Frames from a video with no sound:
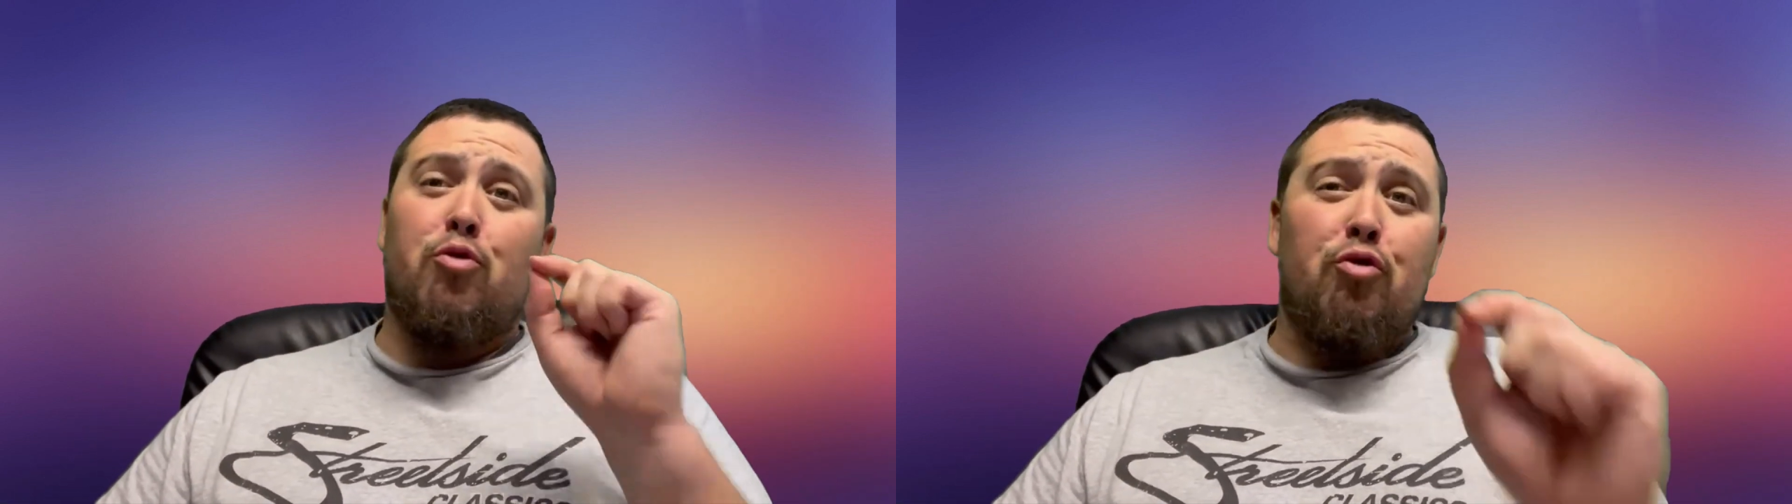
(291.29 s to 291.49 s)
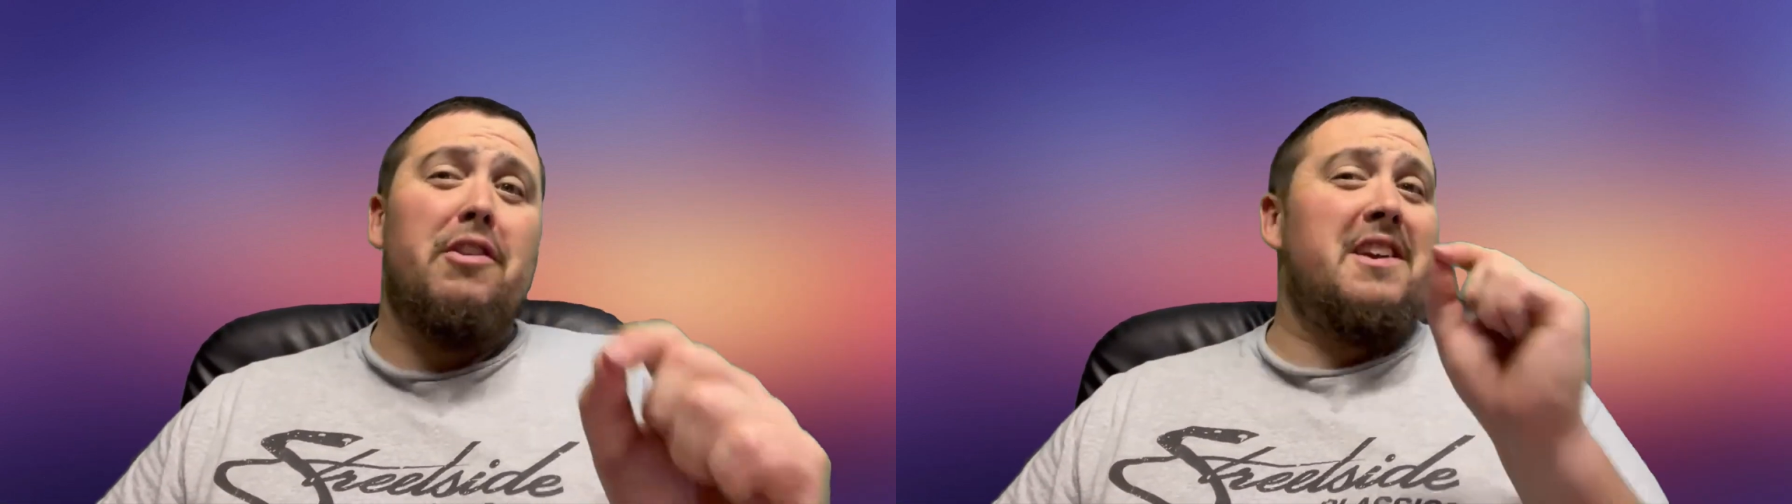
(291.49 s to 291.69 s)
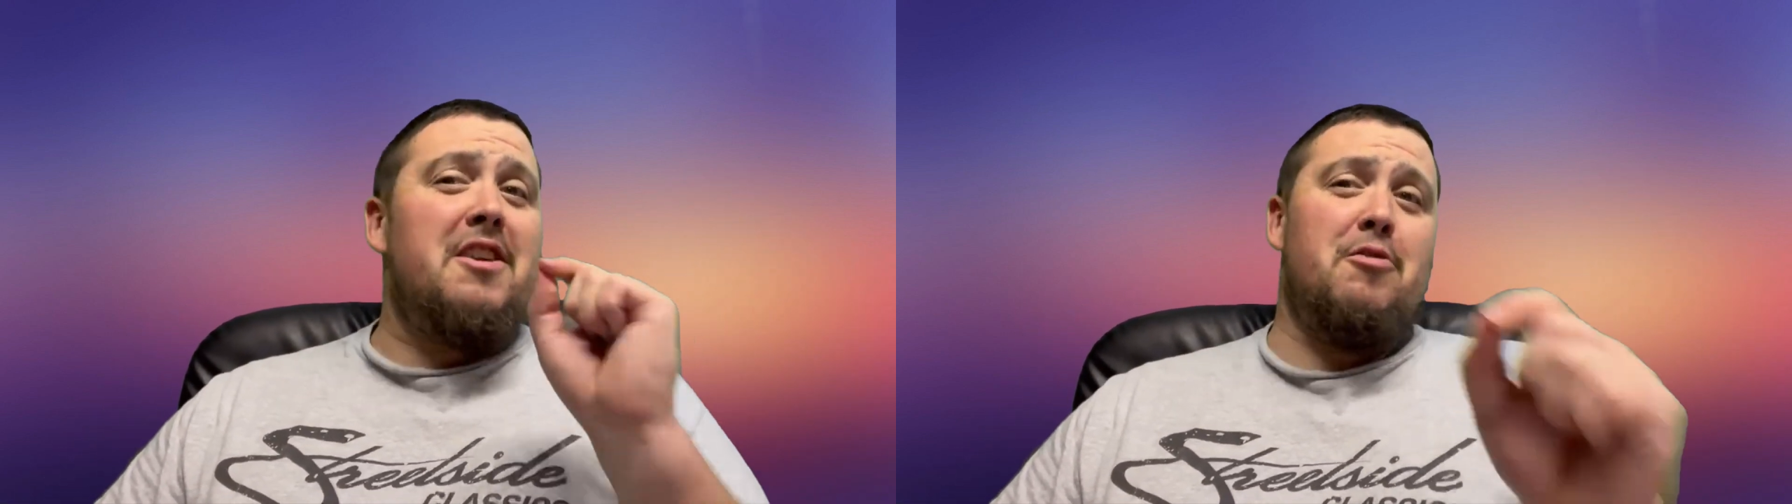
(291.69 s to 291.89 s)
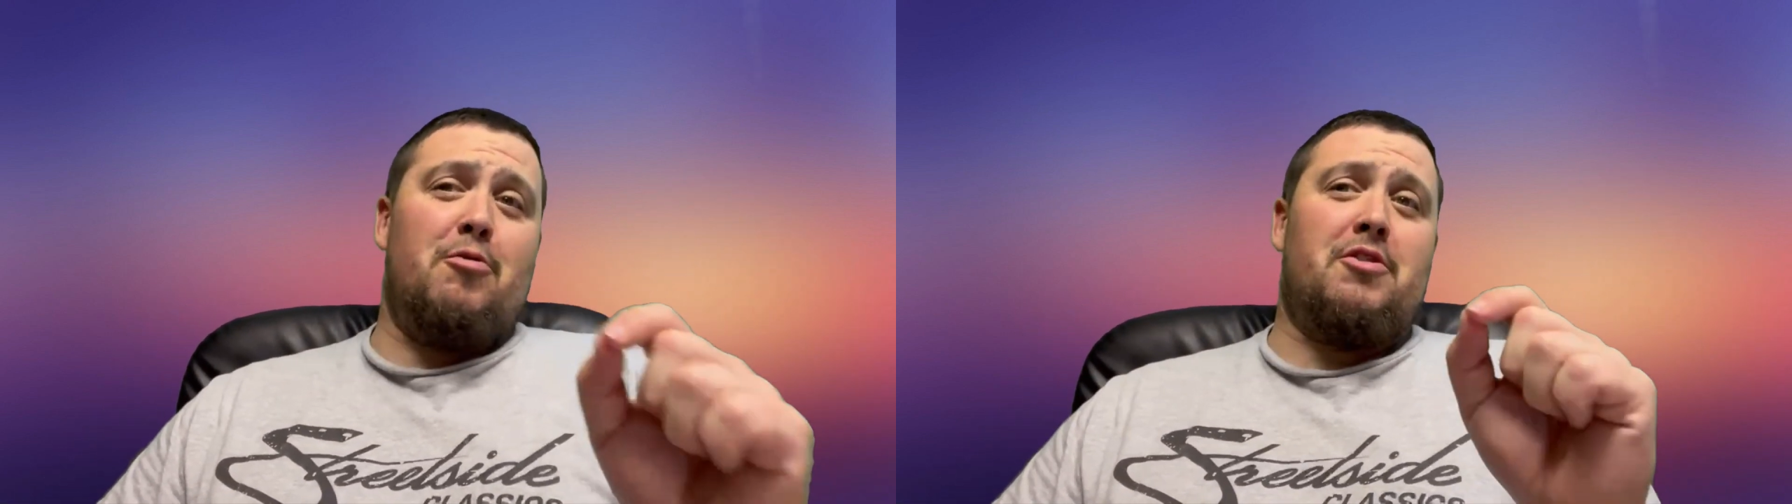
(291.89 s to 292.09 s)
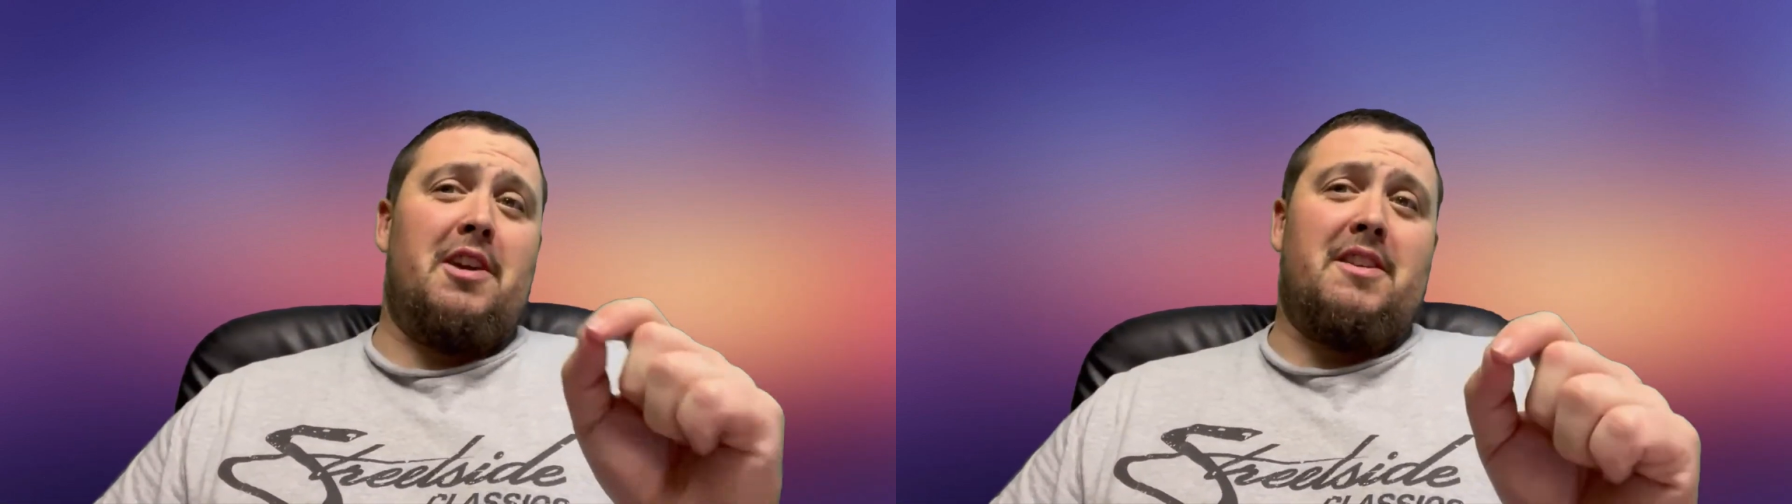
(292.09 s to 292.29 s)
pretty
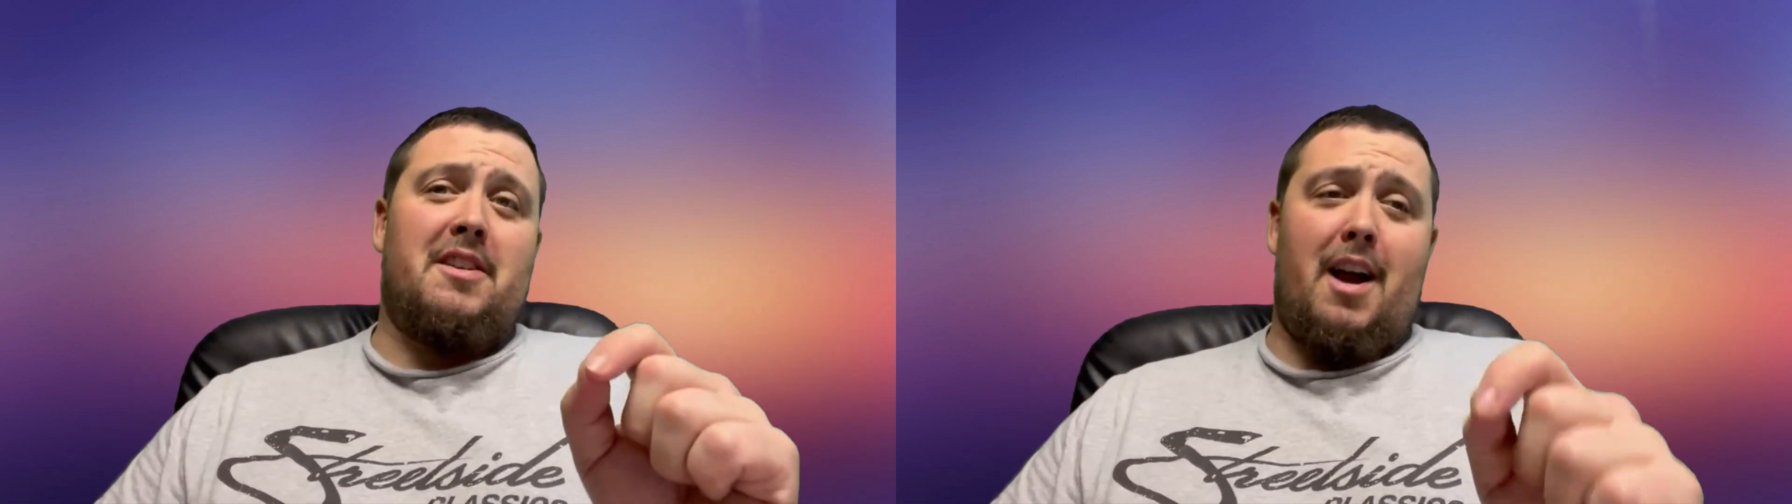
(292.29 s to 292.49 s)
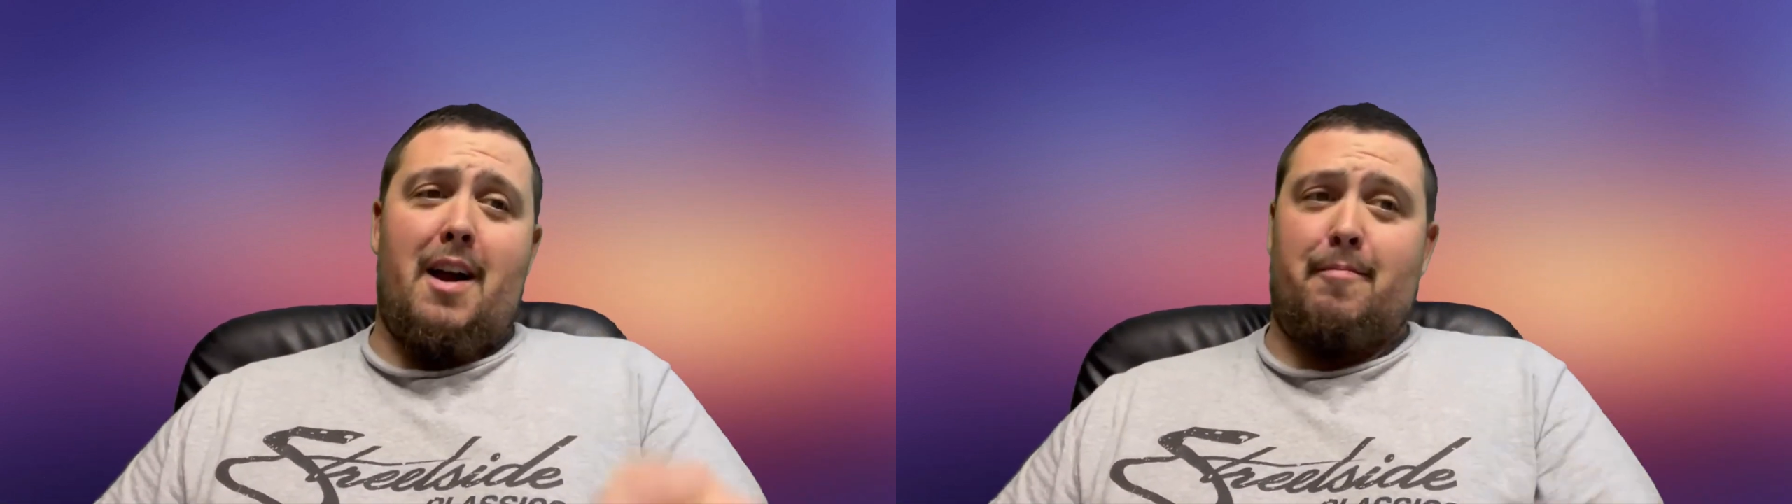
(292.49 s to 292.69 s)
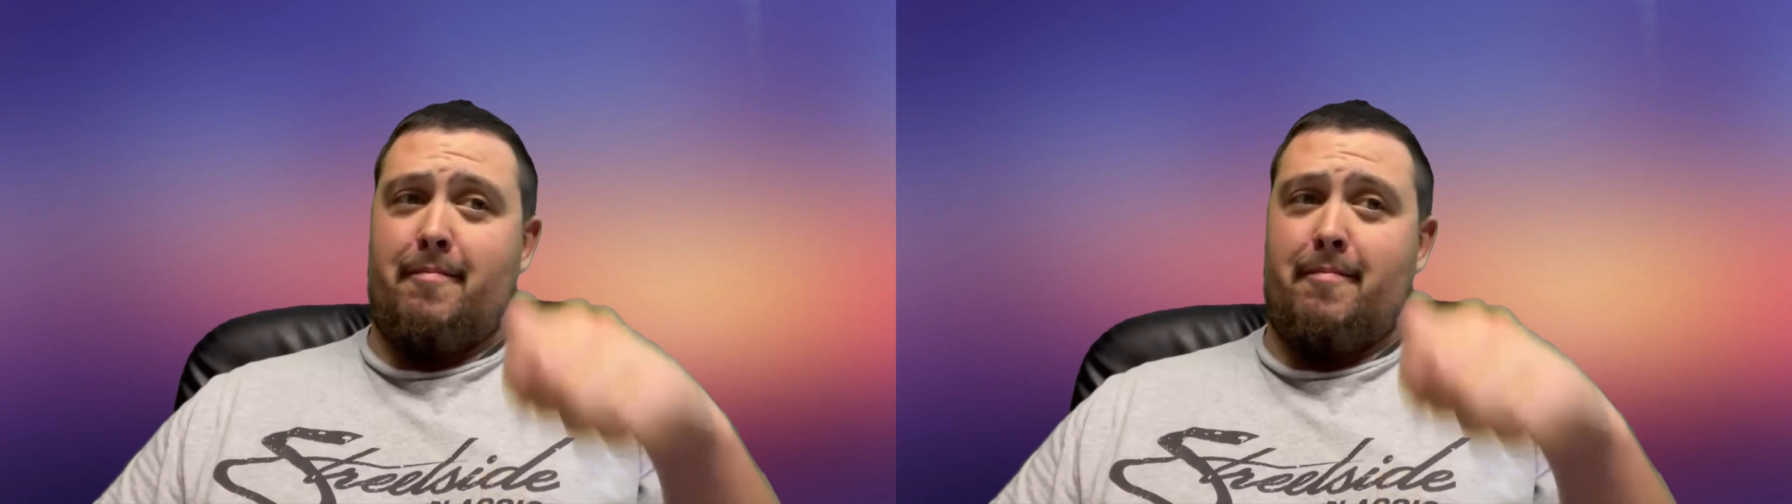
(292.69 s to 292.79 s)
huge at the time.